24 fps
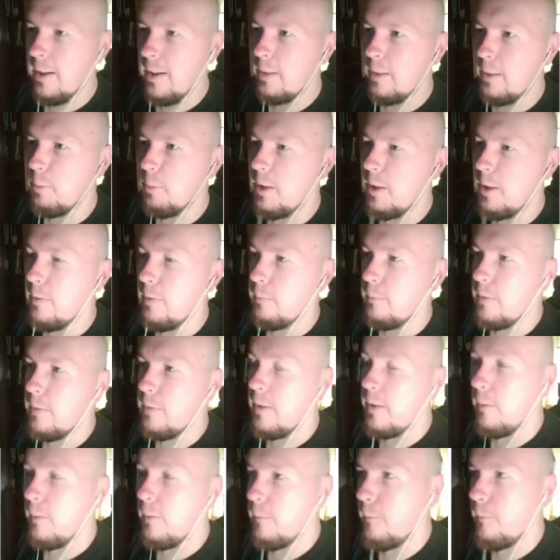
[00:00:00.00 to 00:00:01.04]
via
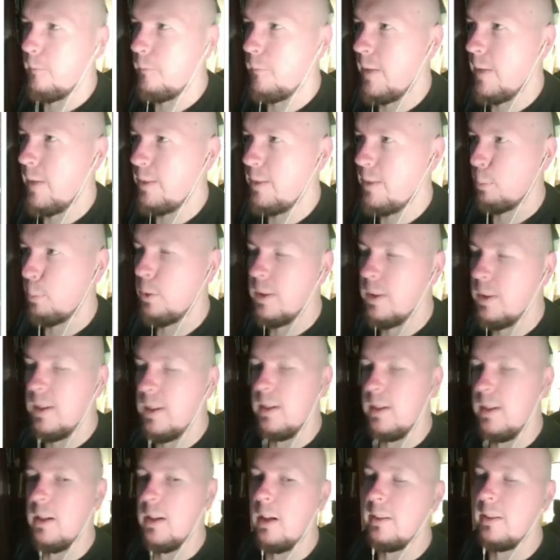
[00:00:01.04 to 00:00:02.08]
Facebook. He
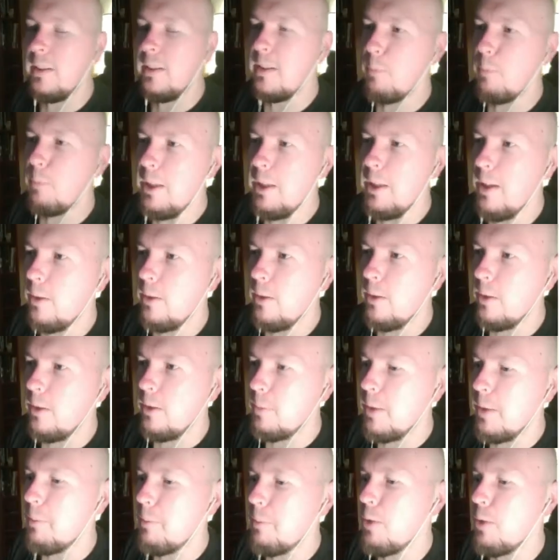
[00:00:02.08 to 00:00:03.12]
hunted me down on my
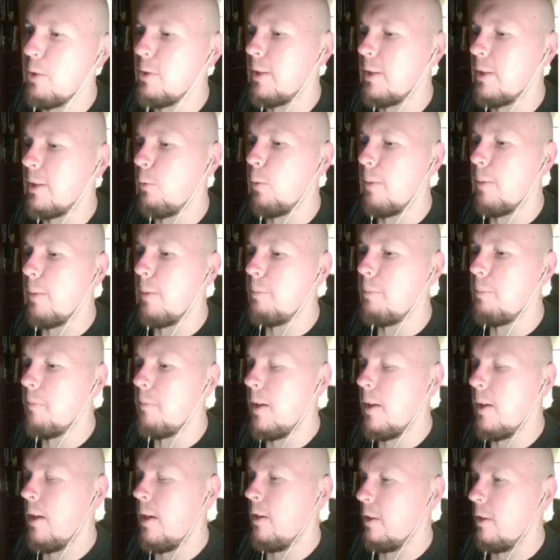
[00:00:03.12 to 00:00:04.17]
music
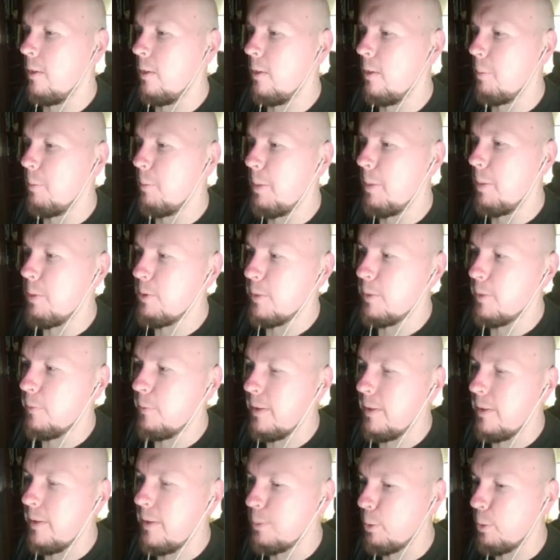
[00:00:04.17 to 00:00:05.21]
Facebook
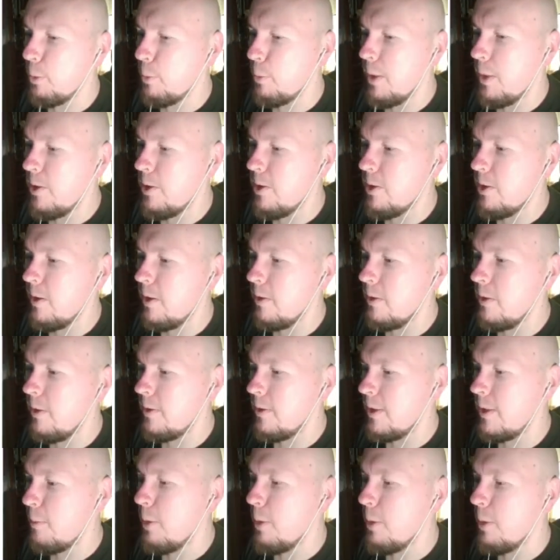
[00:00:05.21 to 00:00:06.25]
page there, sent me a
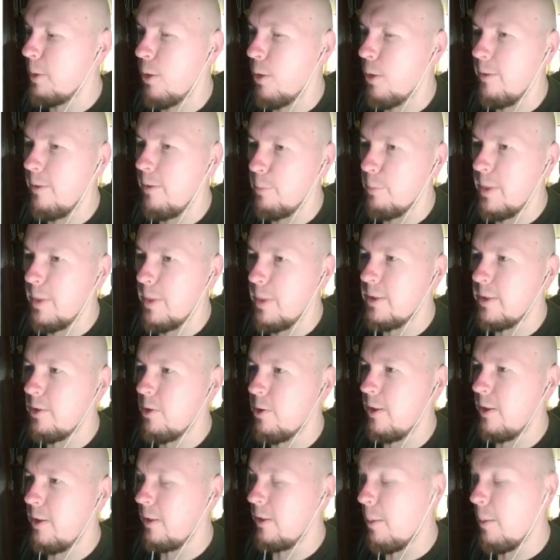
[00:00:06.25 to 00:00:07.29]
private message, and let me
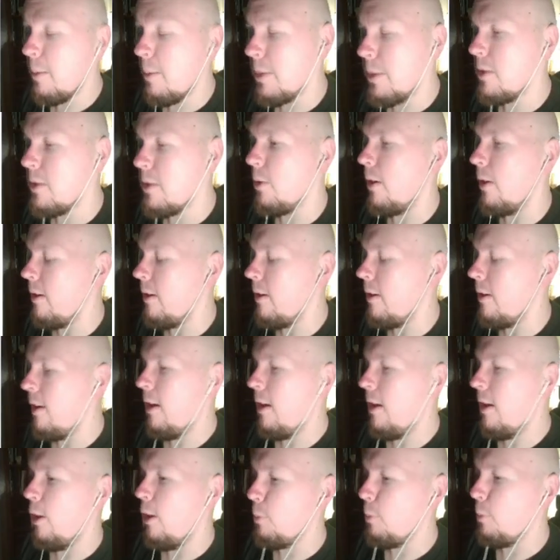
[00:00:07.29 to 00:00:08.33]
know how much my
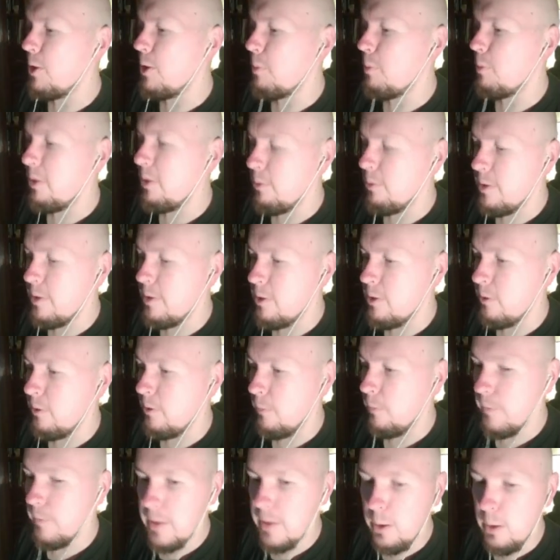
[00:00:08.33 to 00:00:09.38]
original video
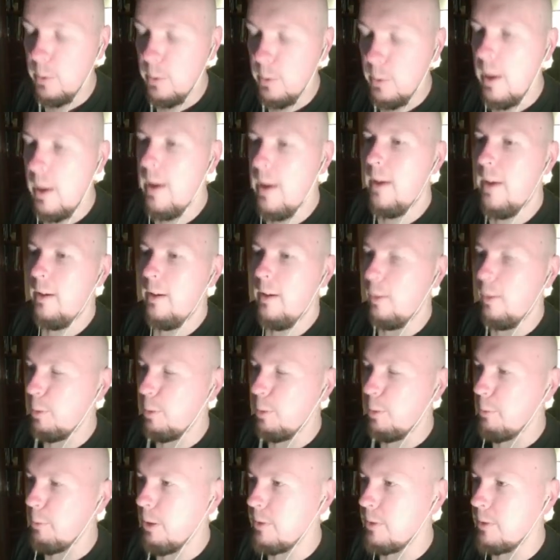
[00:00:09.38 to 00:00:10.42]
helped him out.
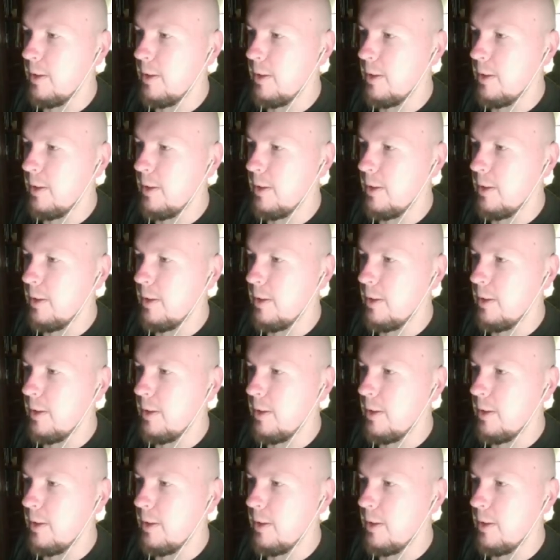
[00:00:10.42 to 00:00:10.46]
And